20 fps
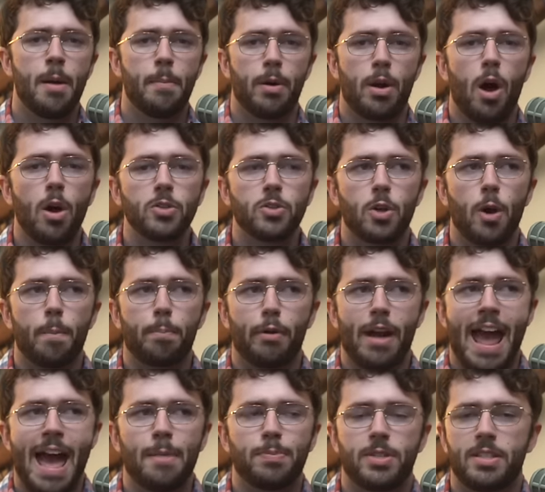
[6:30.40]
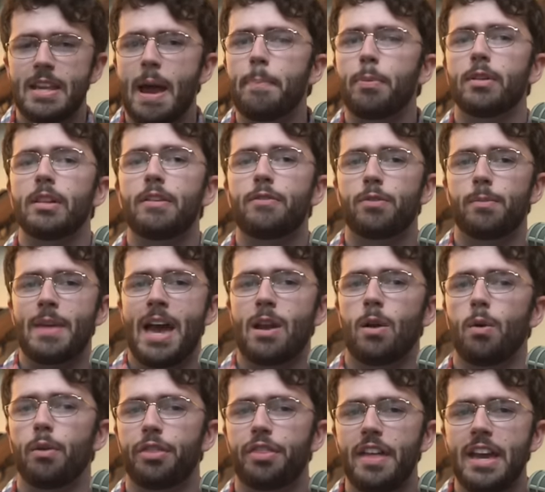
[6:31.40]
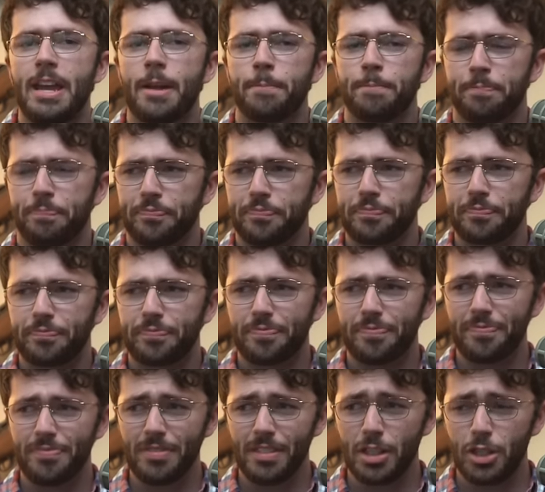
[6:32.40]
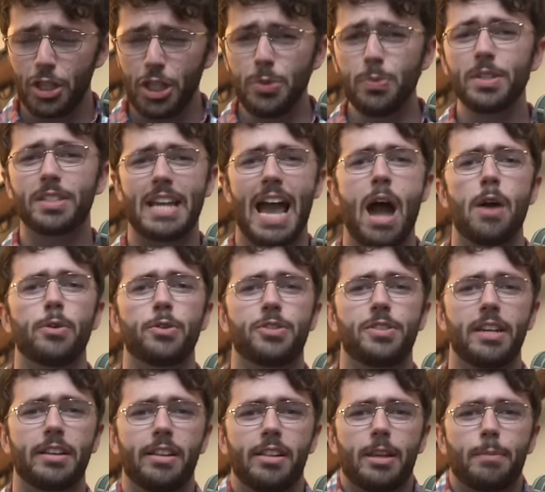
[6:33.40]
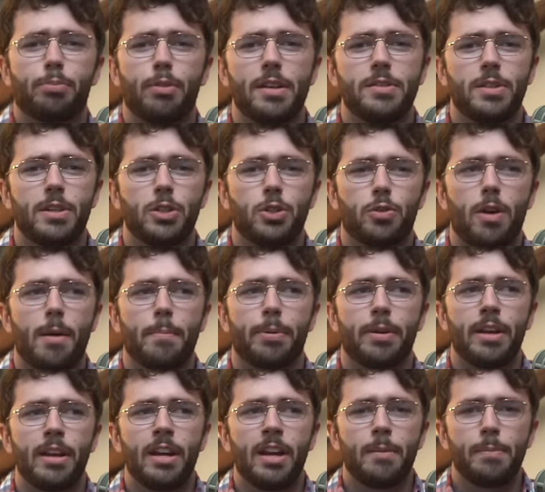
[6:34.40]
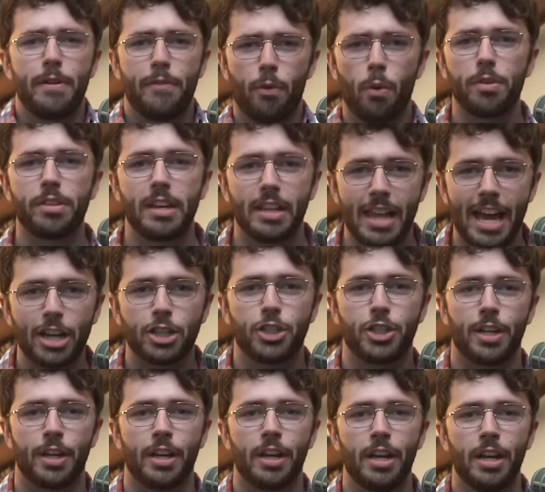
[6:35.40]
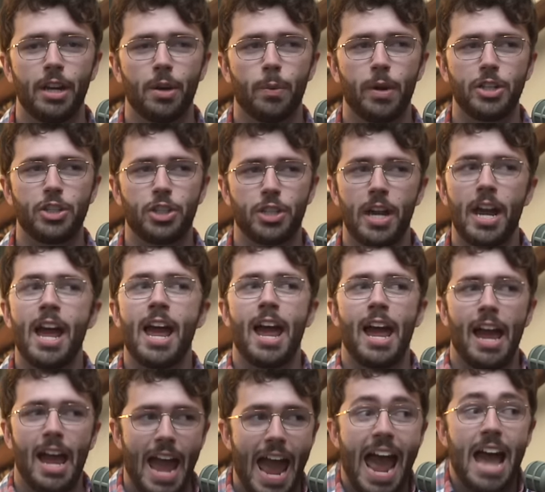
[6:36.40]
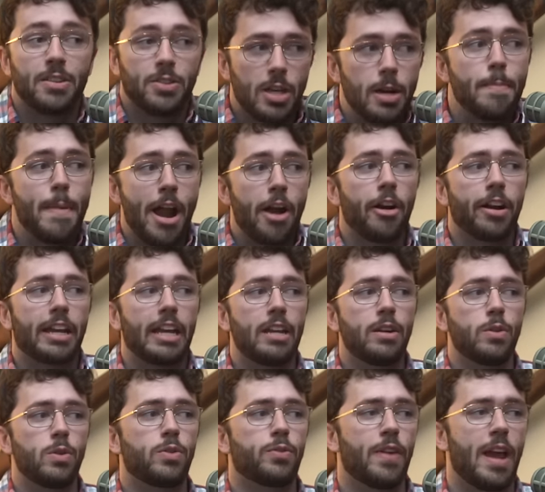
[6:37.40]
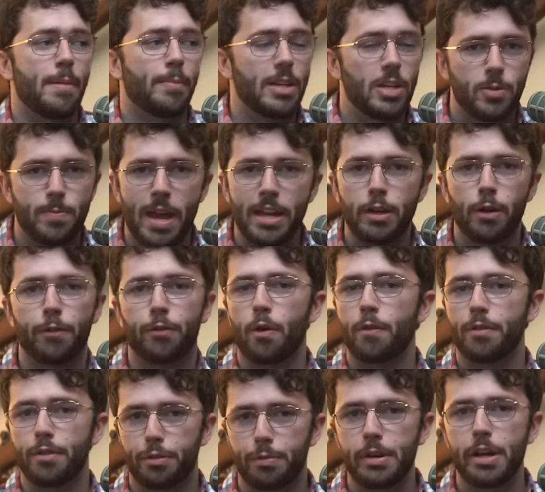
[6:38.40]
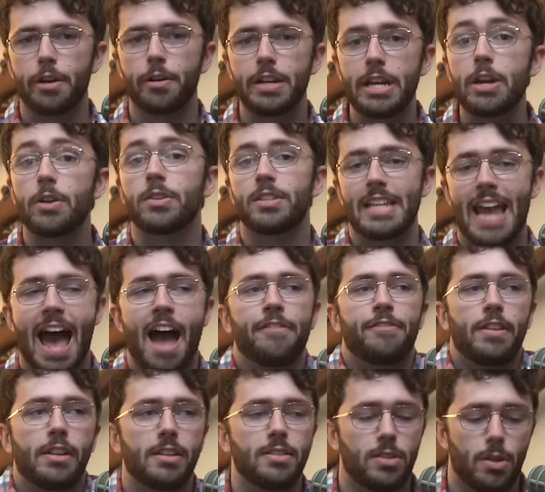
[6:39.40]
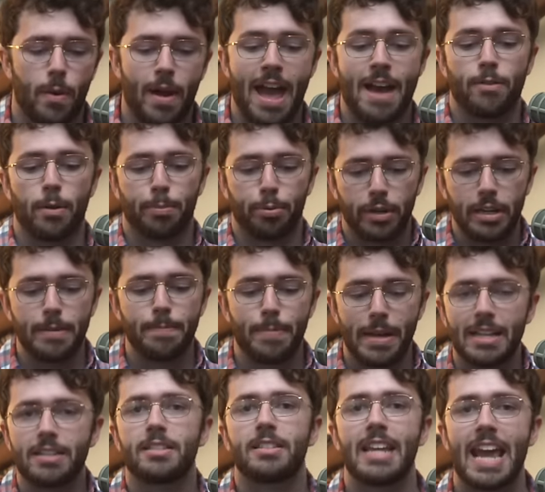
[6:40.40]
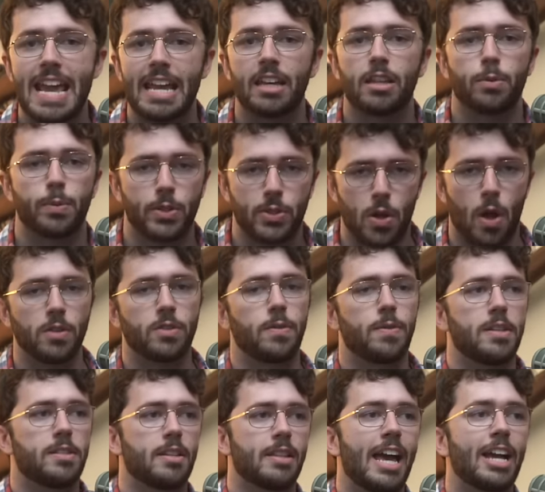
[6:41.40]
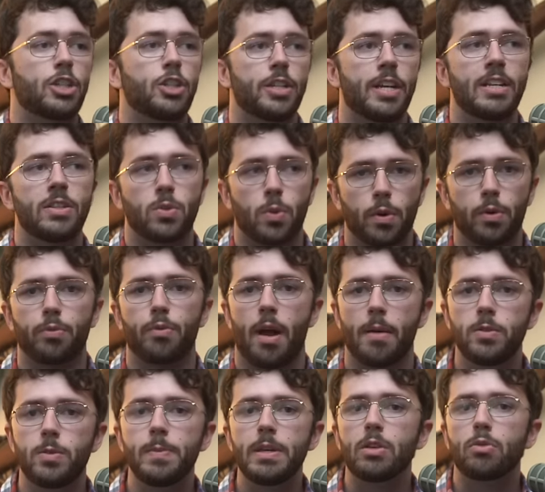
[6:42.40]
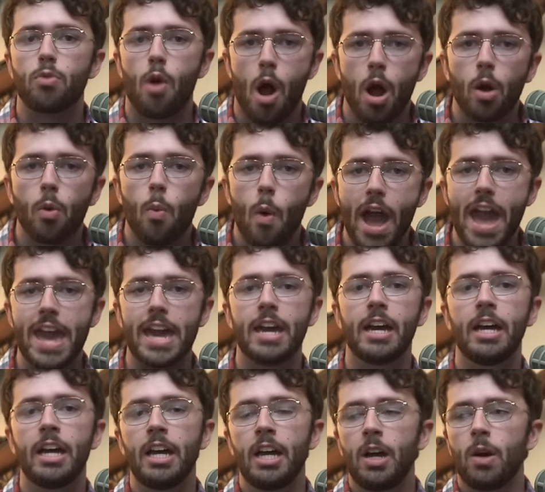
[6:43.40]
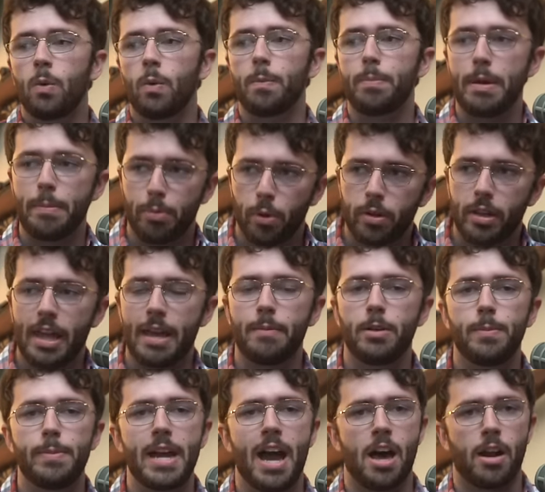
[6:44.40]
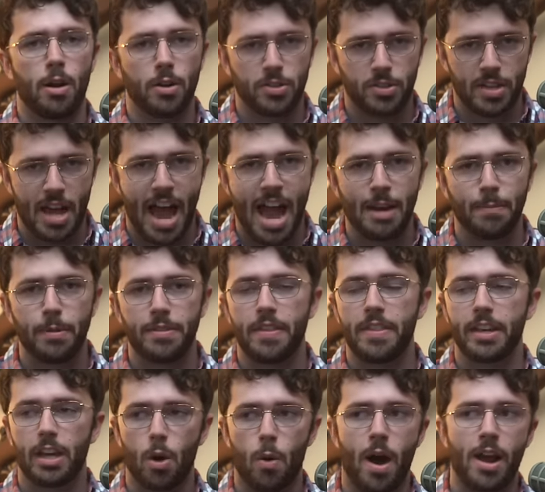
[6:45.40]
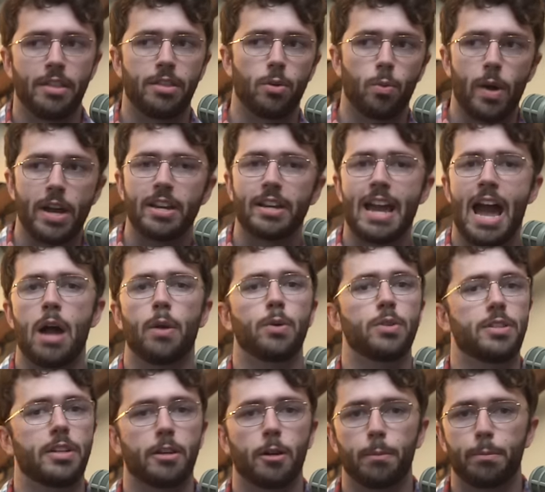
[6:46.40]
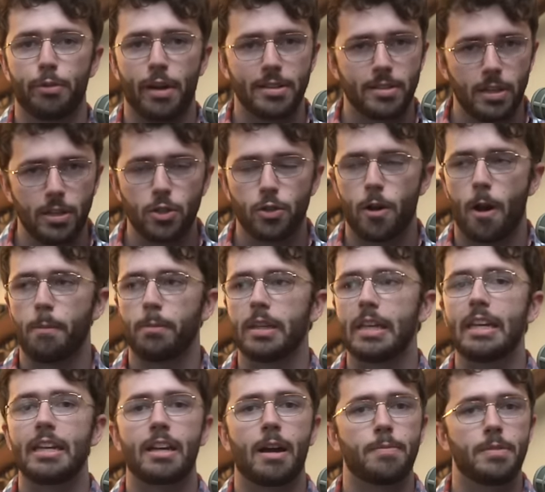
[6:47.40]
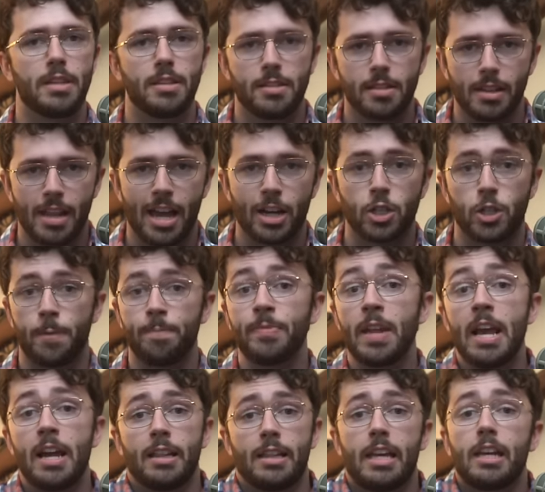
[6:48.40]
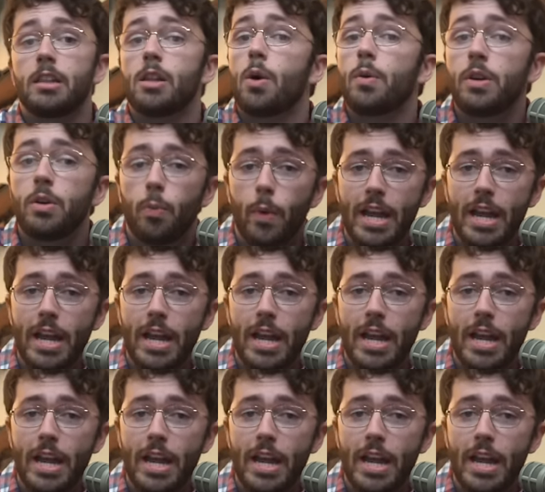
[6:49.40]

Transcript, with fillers: But also, perhaps separately from that whole thing, she was counter signaling President Trump before the election, which as an American whose family has been here for over 300 years, yeah, I feel as though I have a pretty big stake in the results of this election. It sort of rubs me the wrong way when people claim to be on our side, but then they go out of their way to countersignal President Trump leading up to this election, let alone in